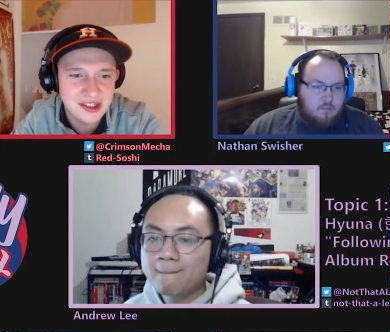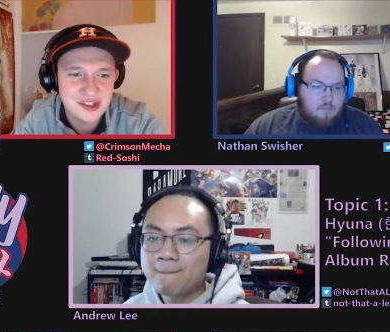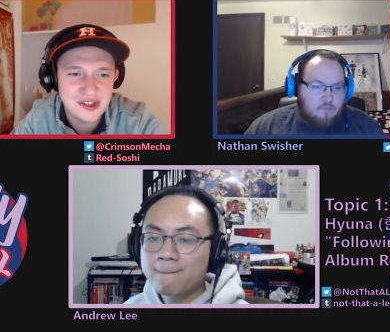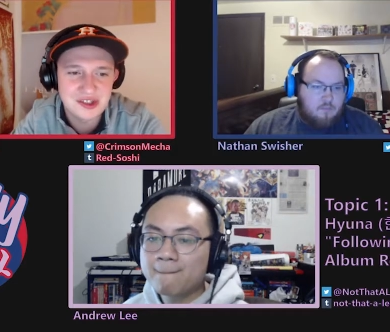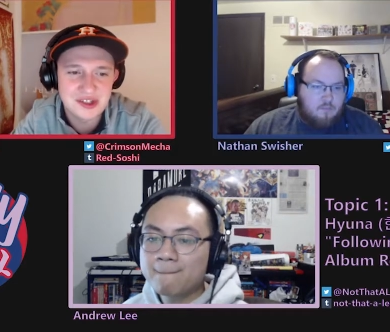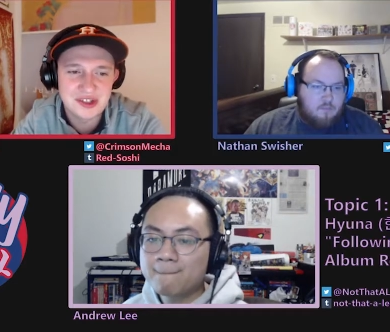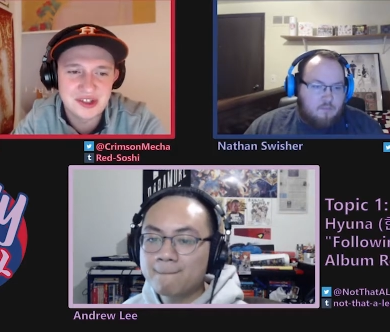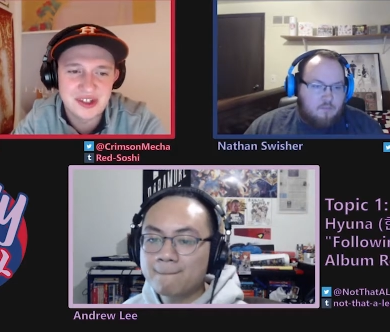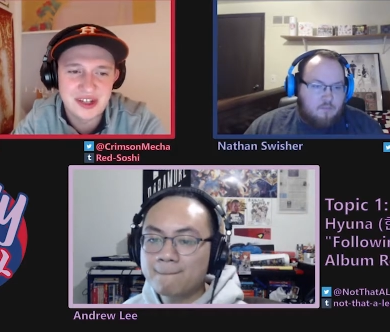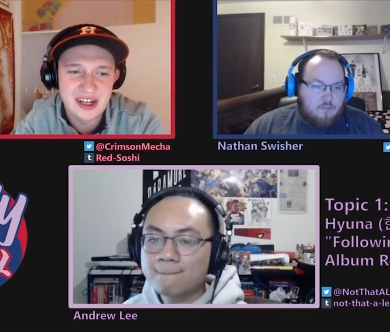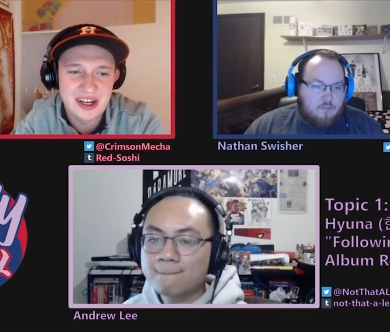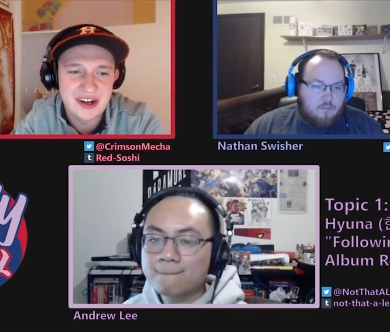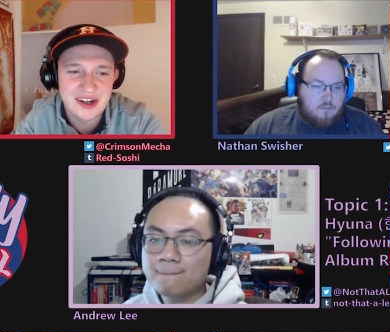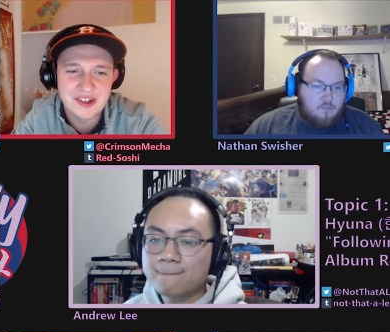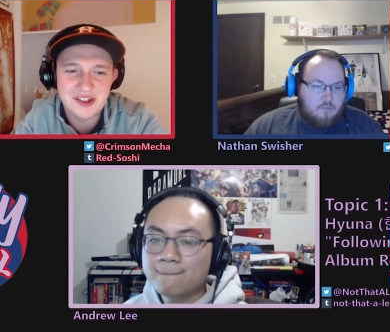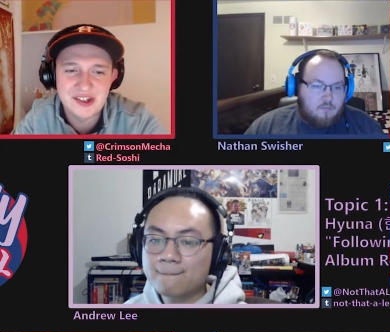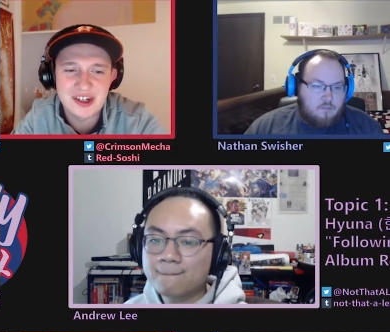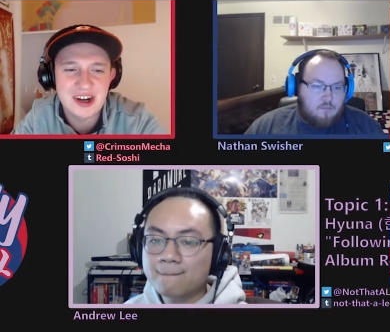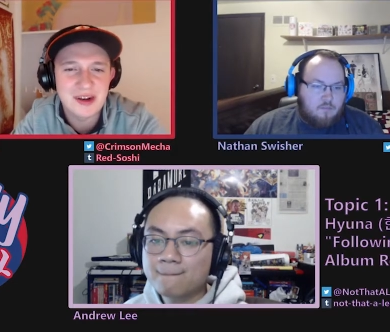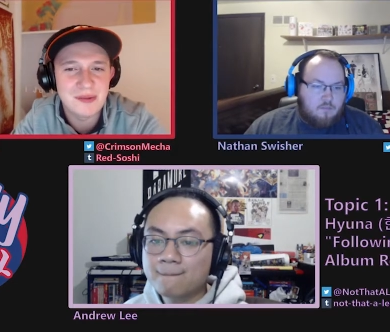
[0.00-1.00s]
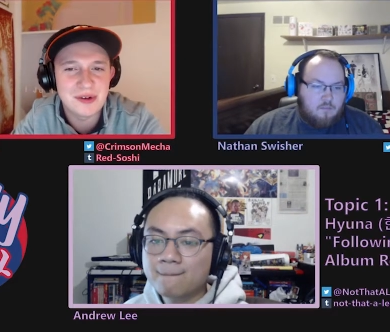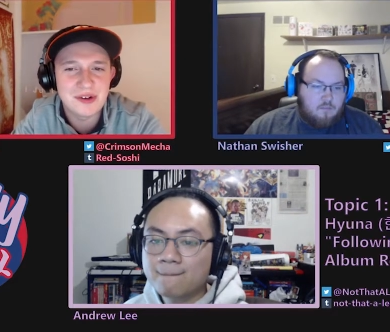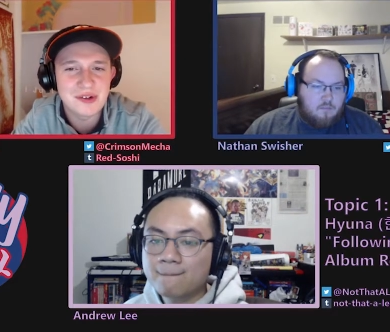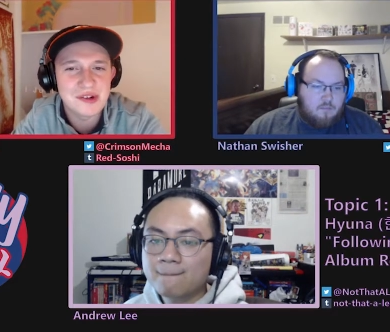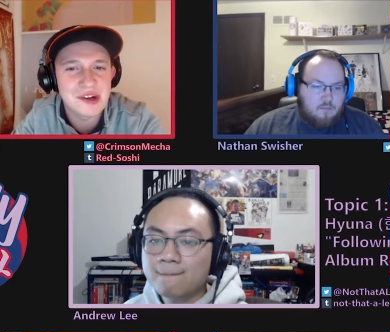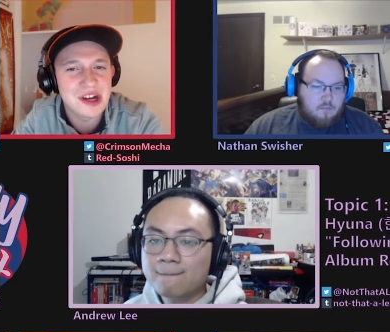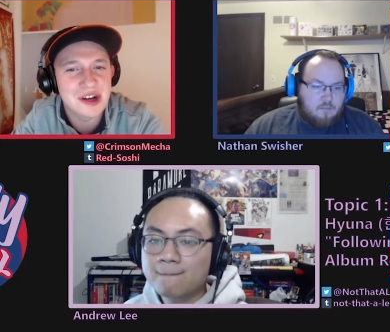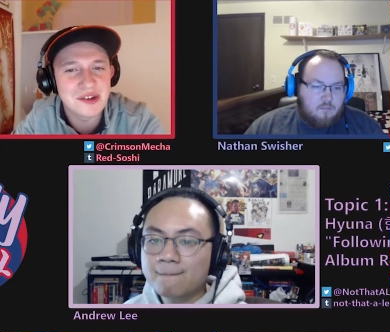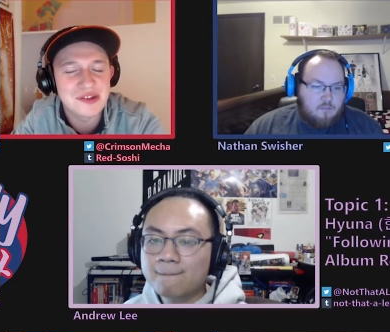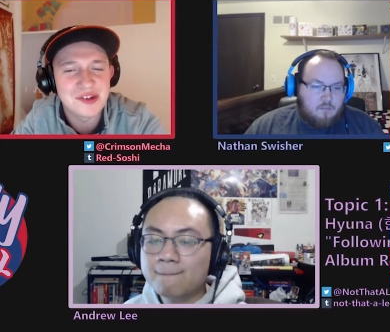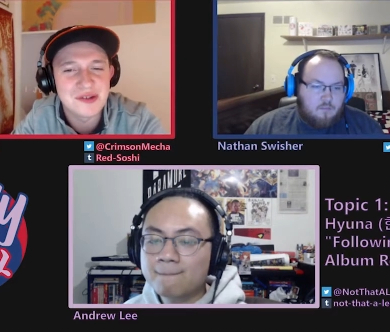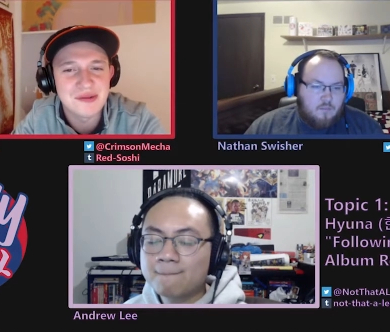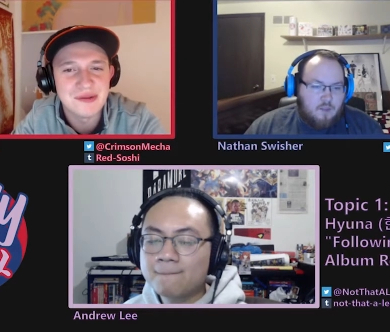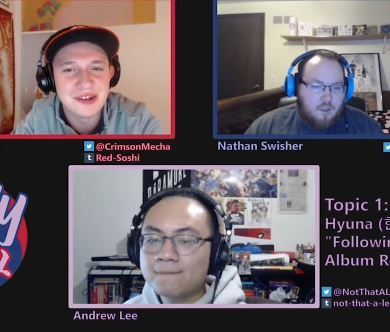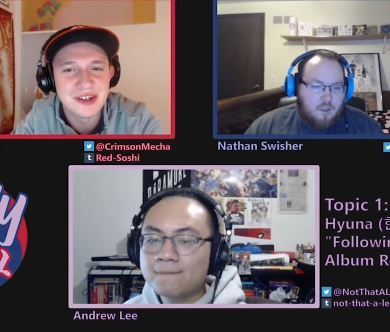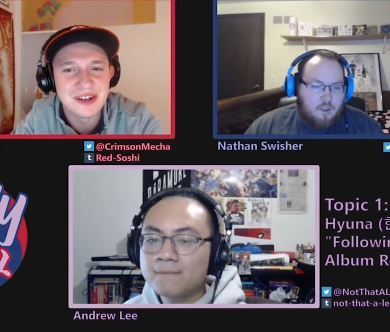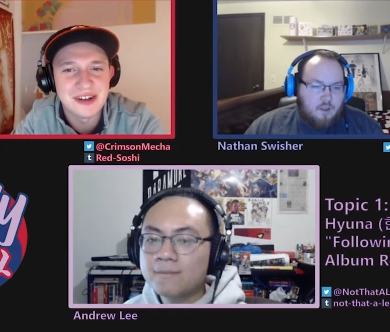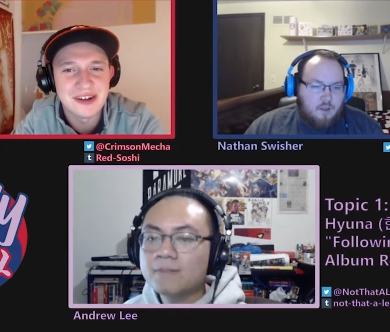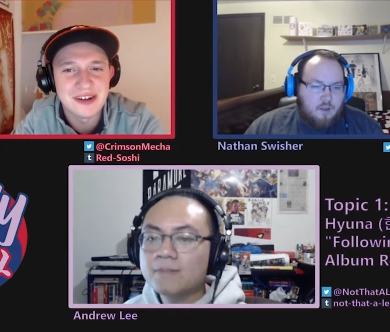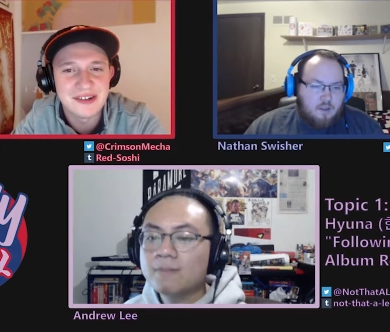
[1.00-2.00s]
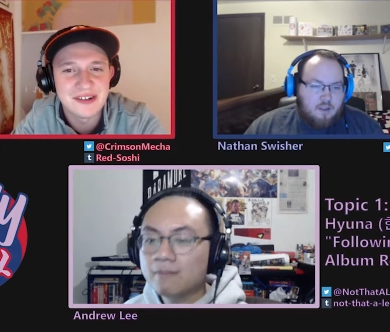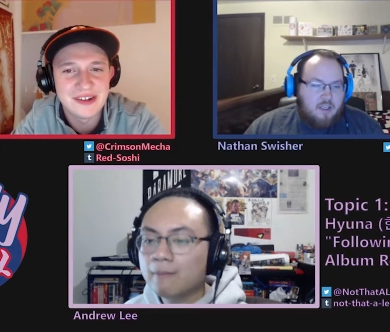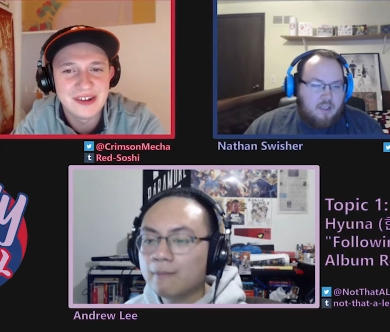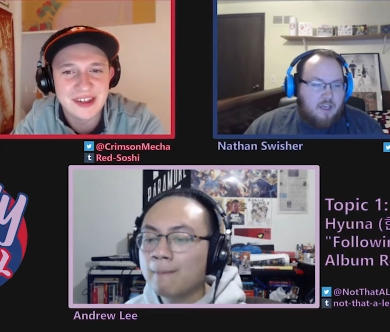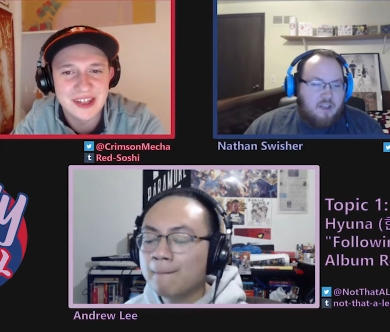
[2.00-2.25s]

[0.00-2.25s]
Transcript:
Speaker 1: like just generic tropical house to me, you know.